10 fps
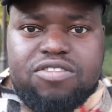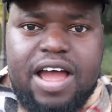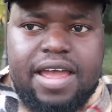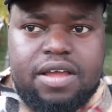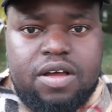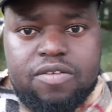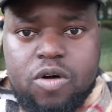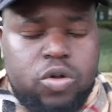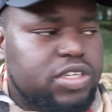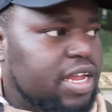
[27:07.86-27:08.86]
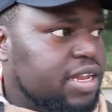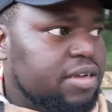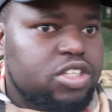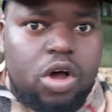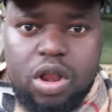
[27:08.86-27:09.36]
right? Of course,
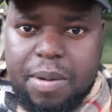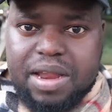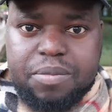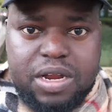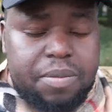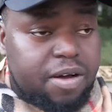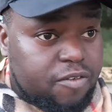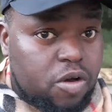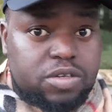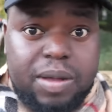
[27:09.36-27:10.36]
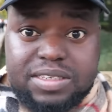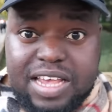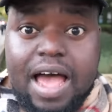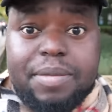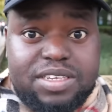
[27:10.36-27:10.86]
it's not all about the money, but of course my
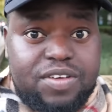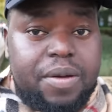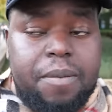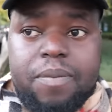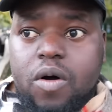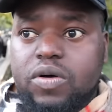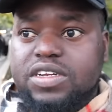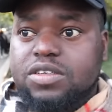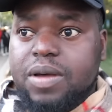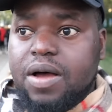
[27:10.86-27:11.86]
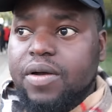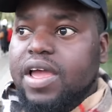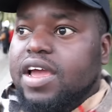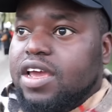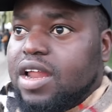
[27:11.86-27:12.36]
time is very important as well.
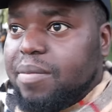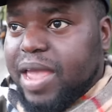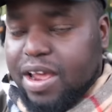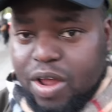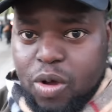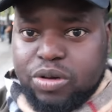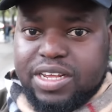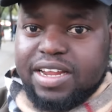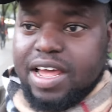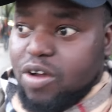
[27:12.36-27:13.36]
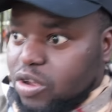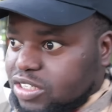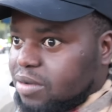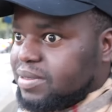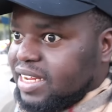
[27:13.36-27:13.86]
You know, I'm getting older and I got
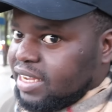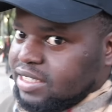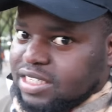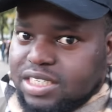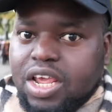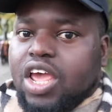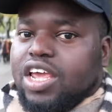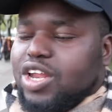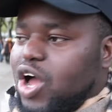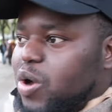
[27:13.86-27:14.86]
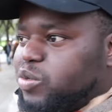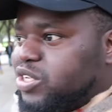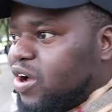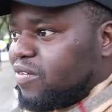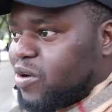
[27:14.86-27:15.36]
some needs, you know,
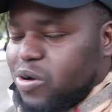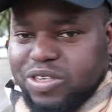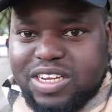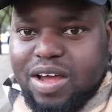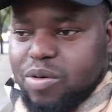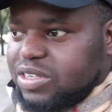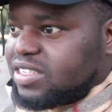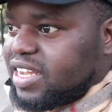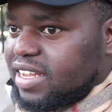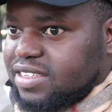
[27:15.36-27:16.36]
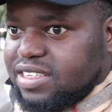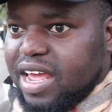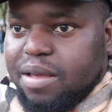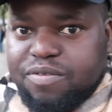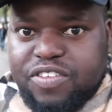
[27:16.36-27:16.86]
so of course, and I want to get to
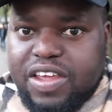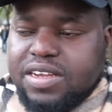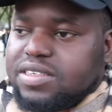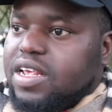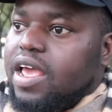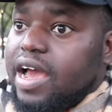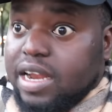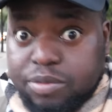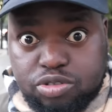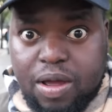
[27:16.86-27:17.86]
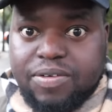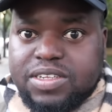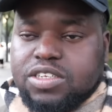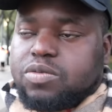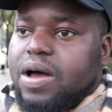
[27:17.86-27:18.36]
certain things, and I'm traveling
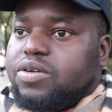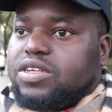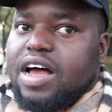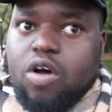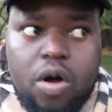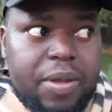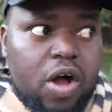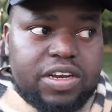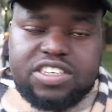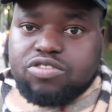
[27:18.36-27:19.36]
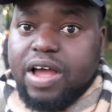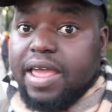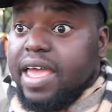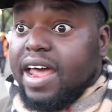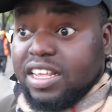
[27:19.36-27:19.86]
as well, so I got to be honest, right?
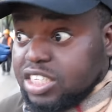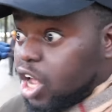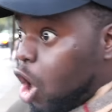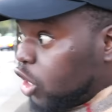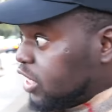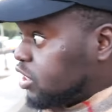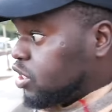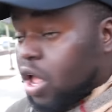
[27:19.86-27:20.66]
This is a honest